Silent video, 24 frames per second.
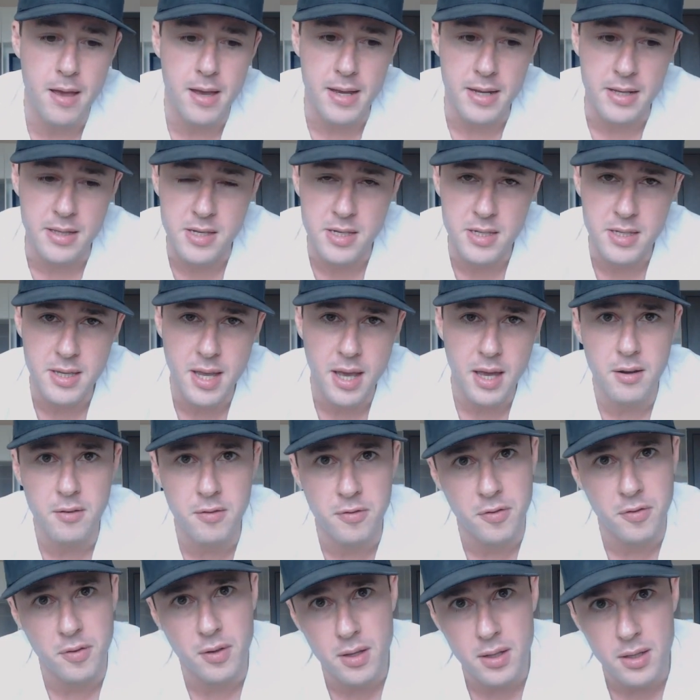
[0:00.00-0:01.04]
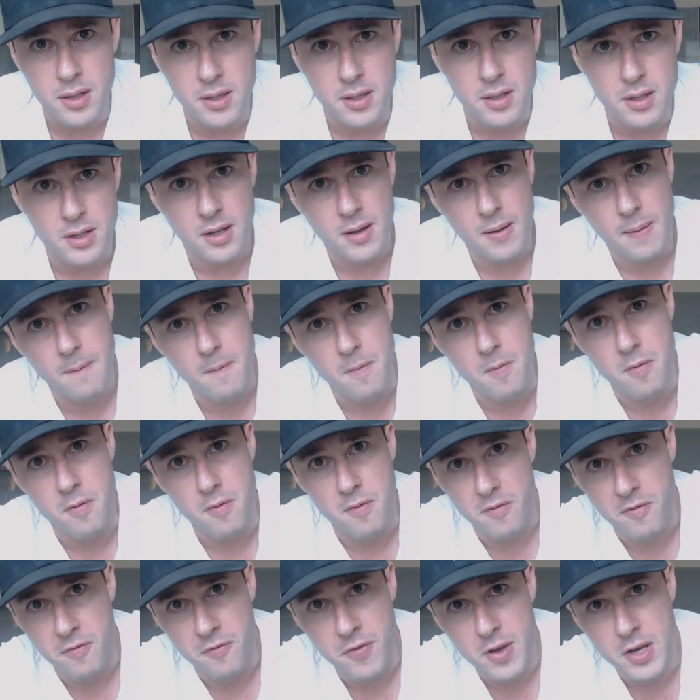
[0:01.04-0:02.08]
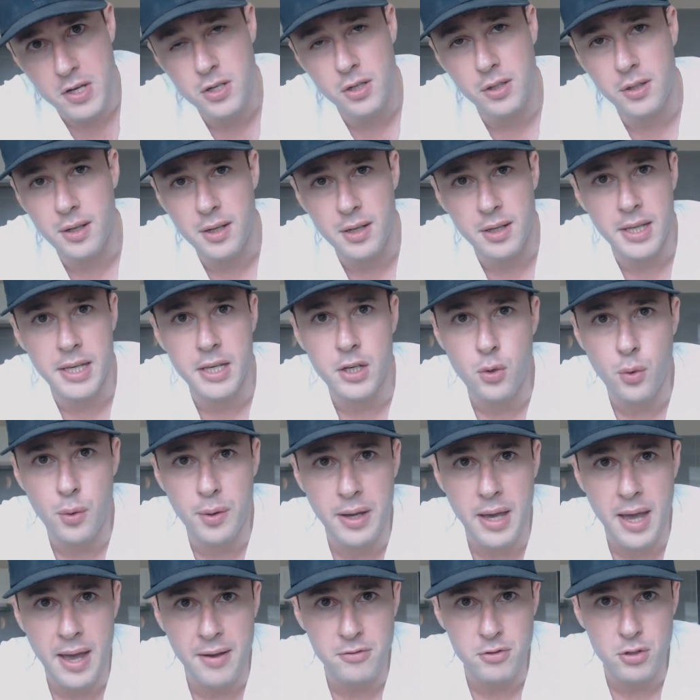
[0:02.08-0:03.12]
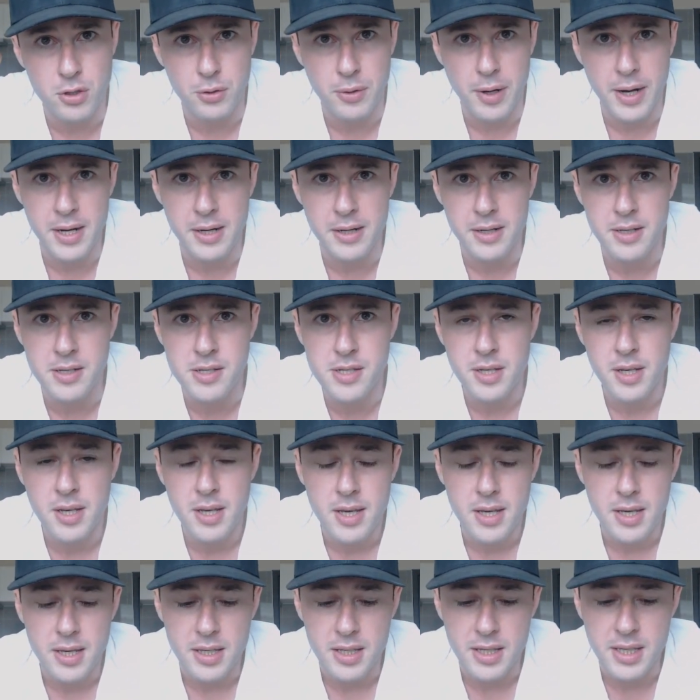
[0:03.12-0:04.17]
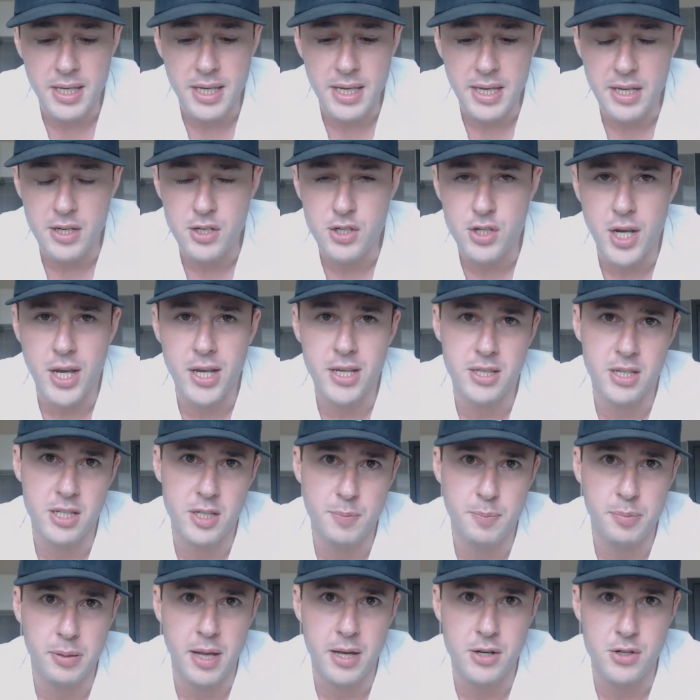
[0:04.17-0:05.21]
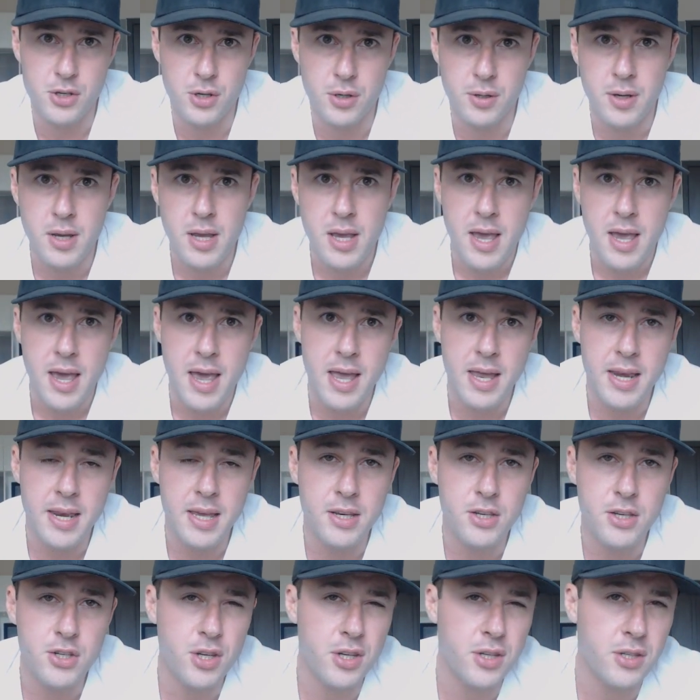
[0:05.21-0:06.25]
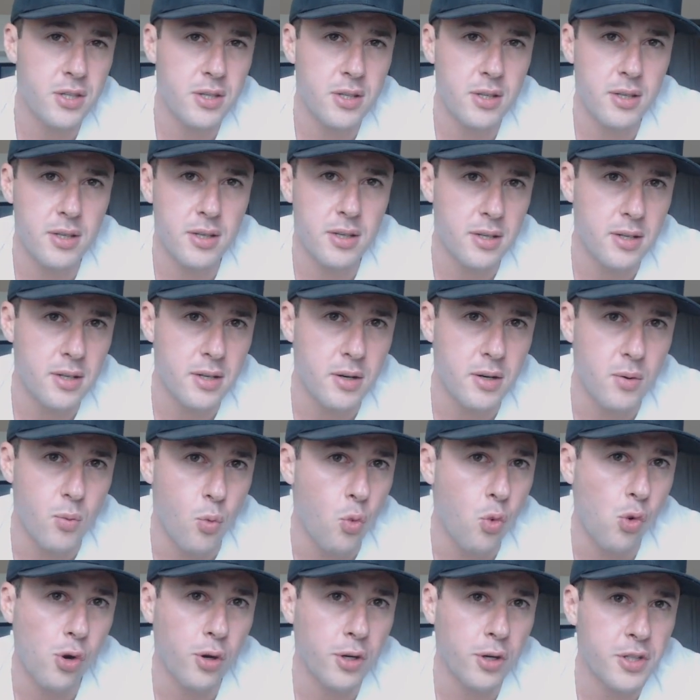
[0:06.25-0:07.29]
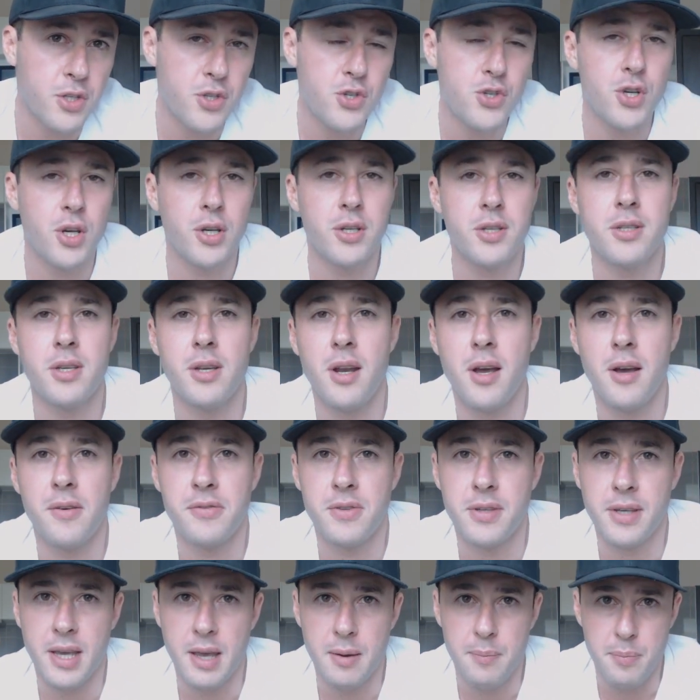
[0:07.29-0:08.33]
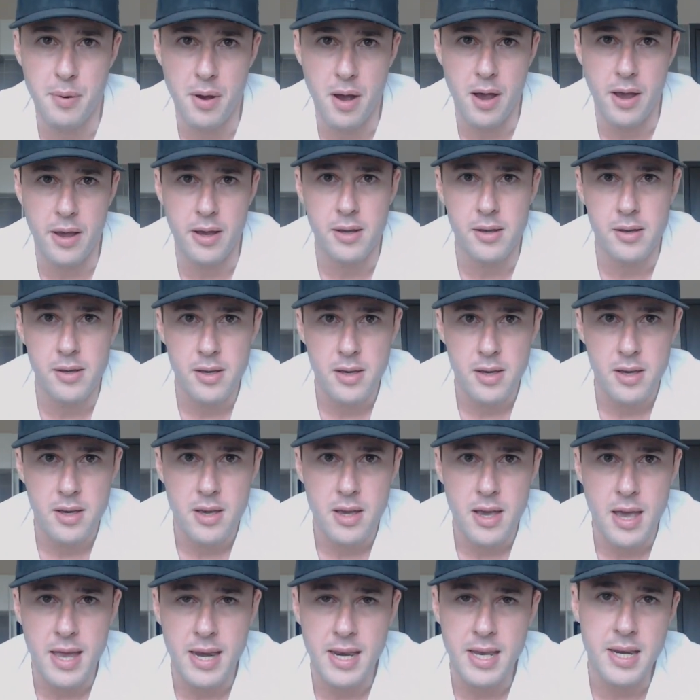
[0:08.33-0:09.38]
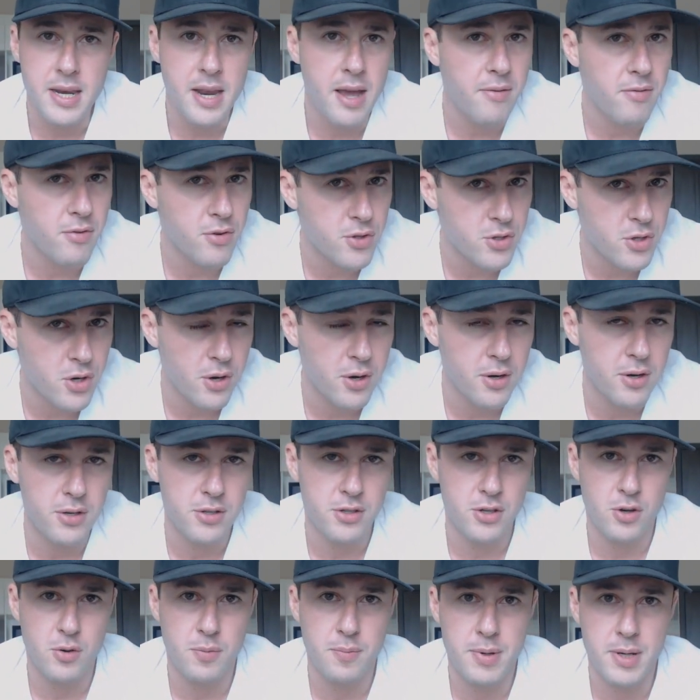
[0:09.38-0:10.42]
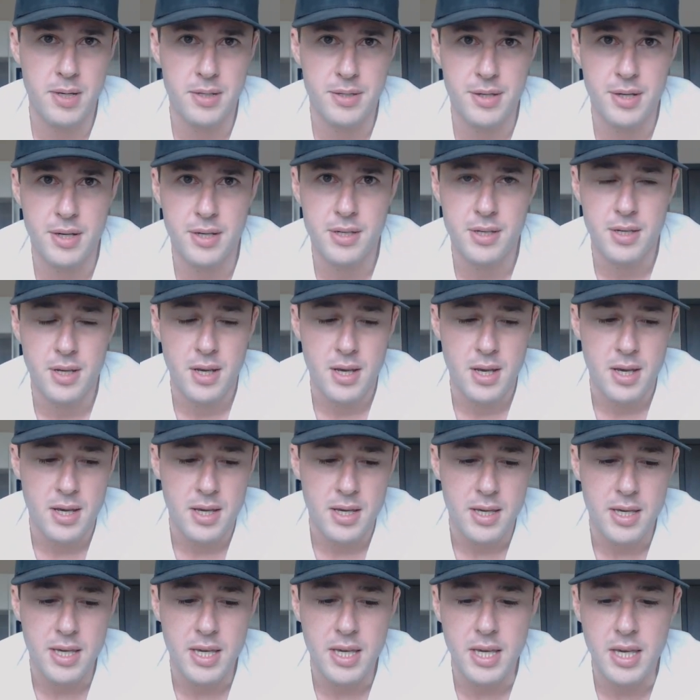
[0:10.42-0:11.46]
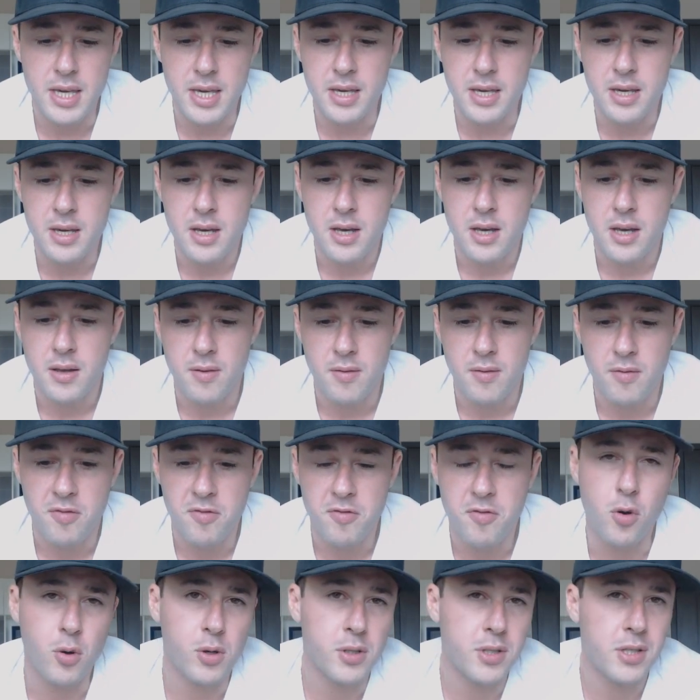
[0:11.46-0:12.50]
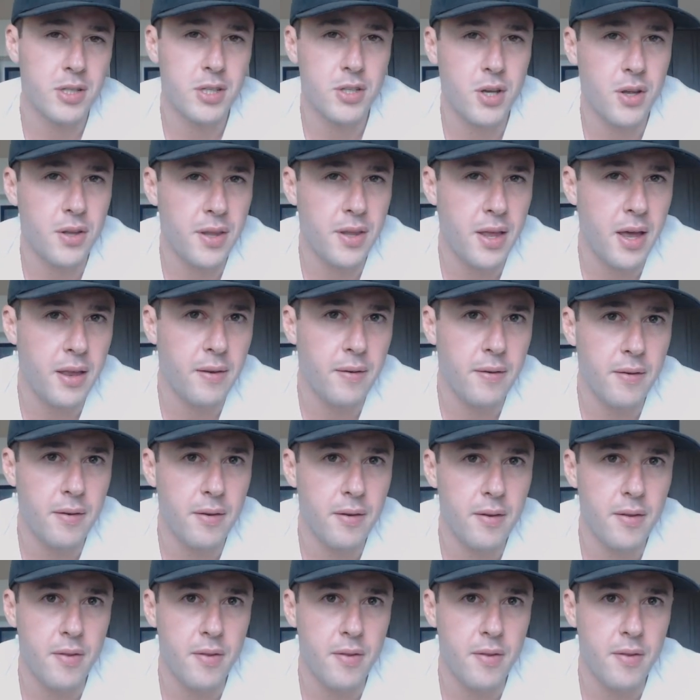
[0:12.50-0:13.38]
instead of vigilantly going after greatness, he chases pleasure, and he just works just enough to get by. And he never started his own business. He focuses on that